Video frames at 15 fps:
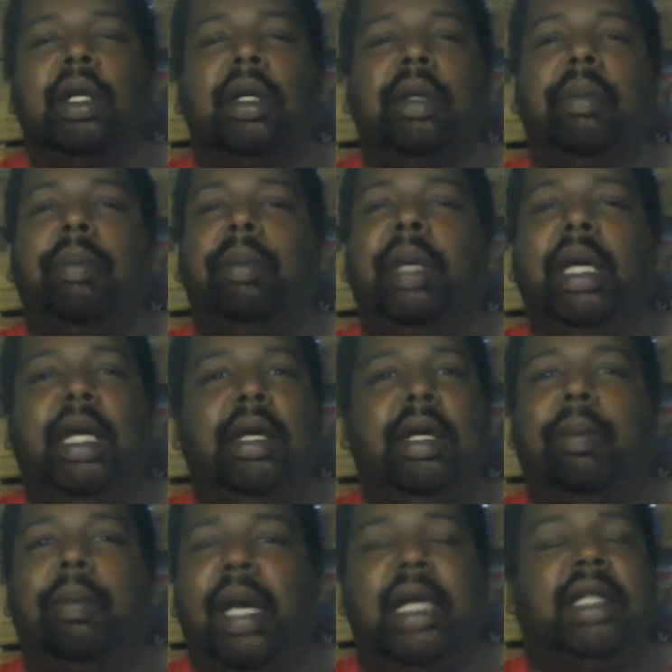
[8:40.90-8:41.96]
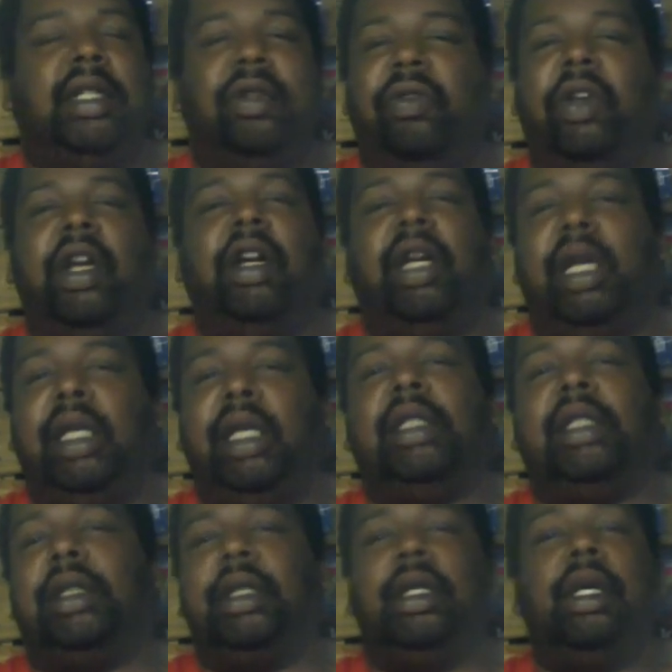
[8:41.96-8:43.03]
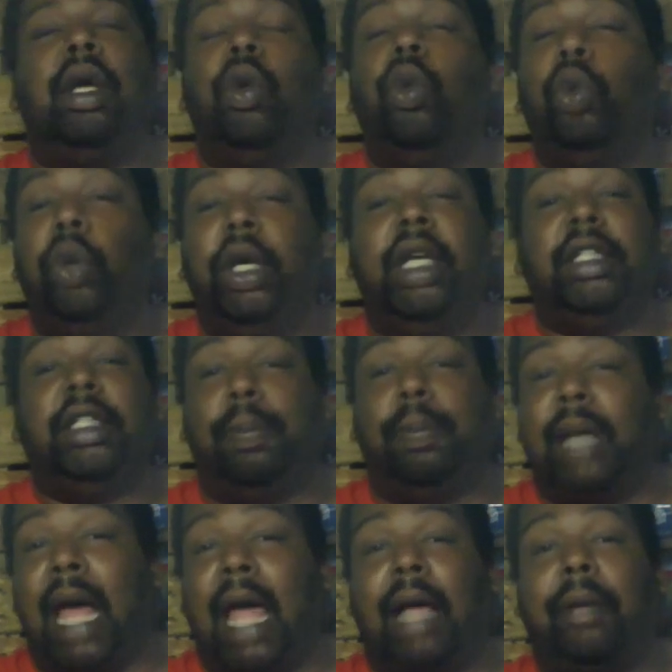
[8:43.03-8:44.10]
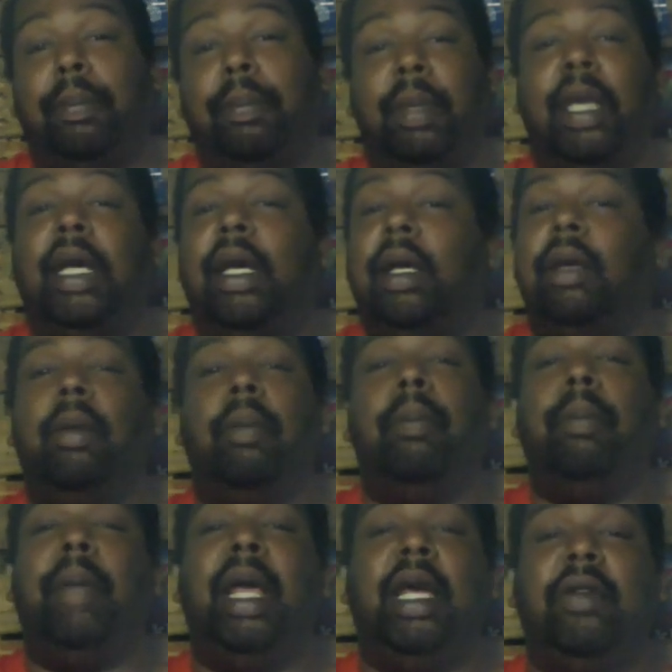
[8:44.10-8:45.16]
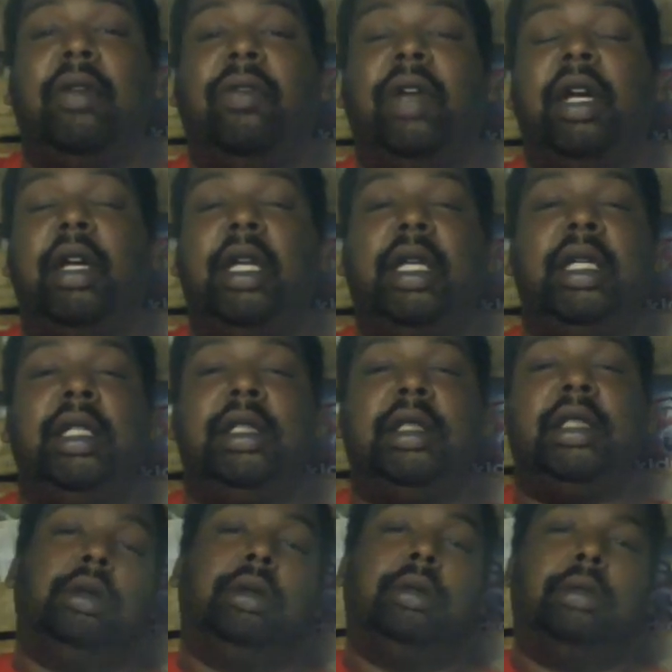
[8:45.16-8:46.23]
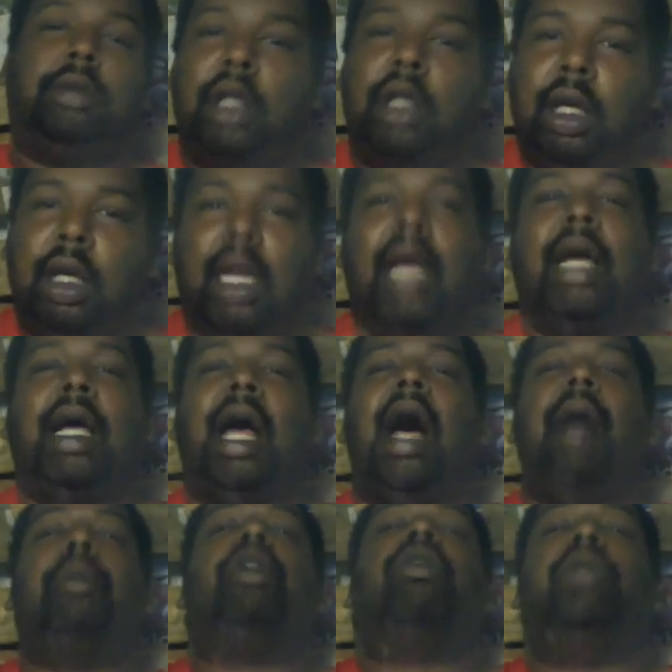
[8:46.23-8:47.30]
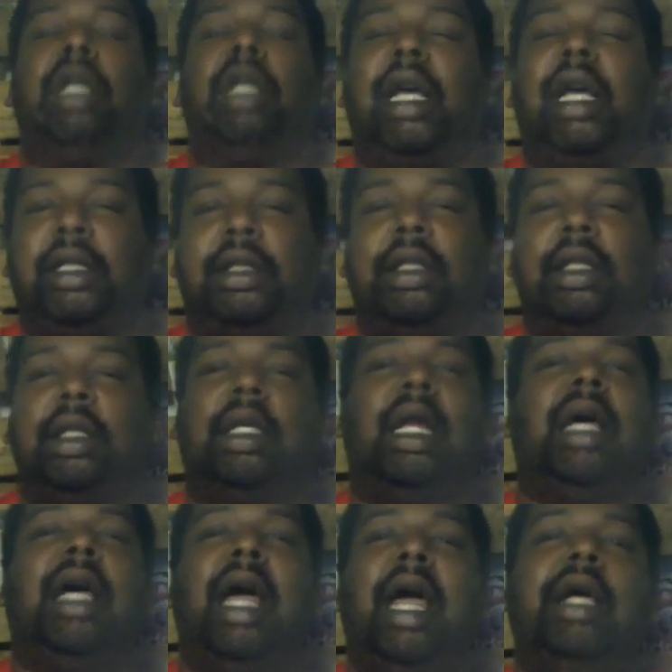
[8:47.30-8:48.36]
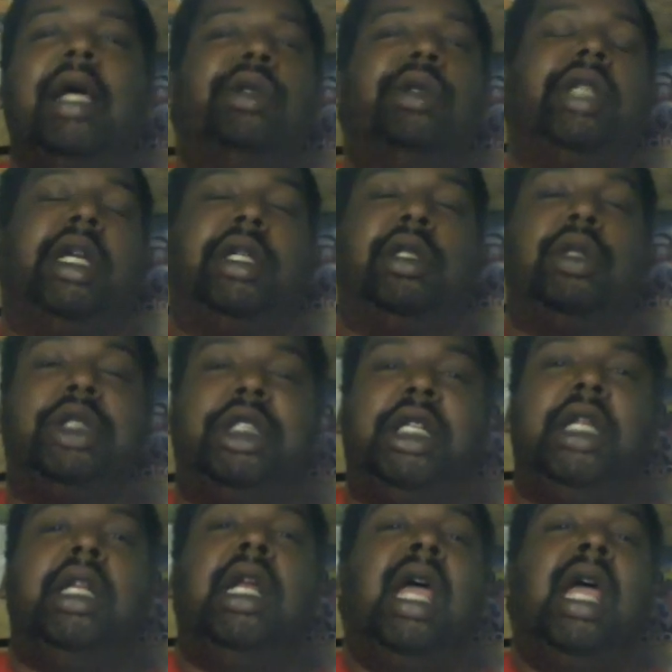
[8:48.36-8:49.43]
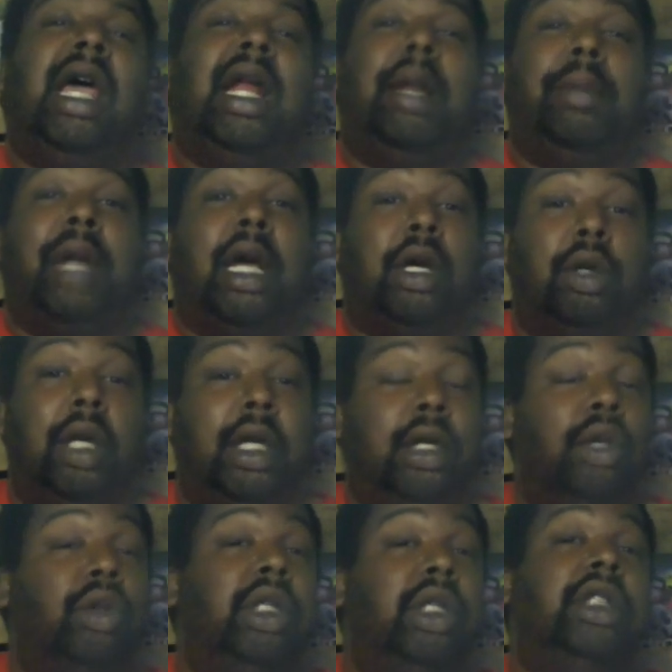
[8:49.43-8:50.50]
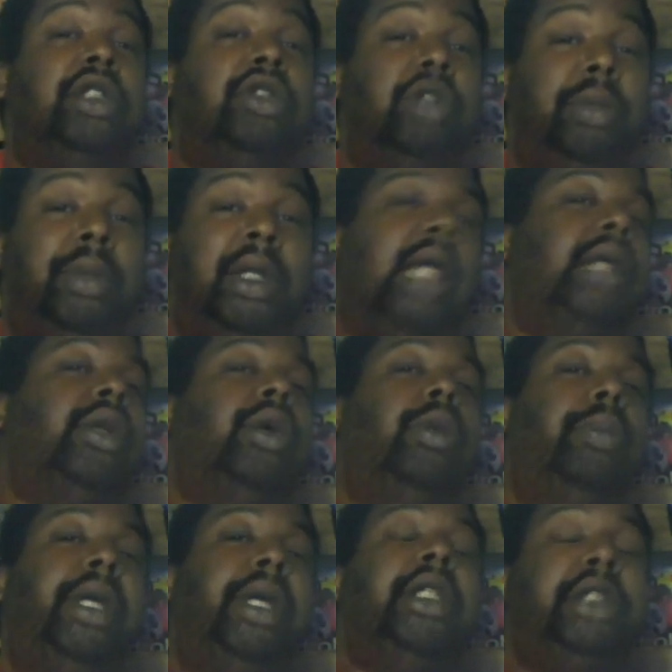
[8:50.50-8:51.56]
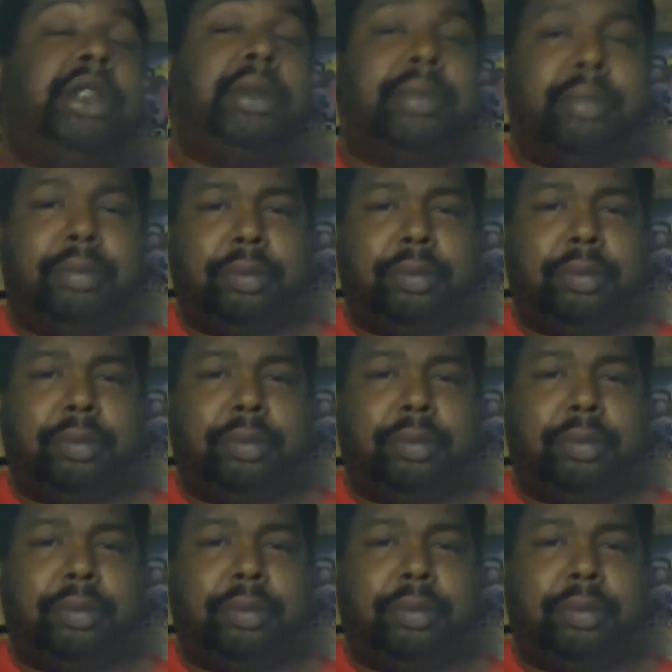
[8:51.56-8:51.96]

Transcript: Media makes it very easy. We as black men make it very easy. Like, I'm a real ass nigga. Like, I ain't gonna take no shit, and I'm not gonna let no nigga treat me like no bitch.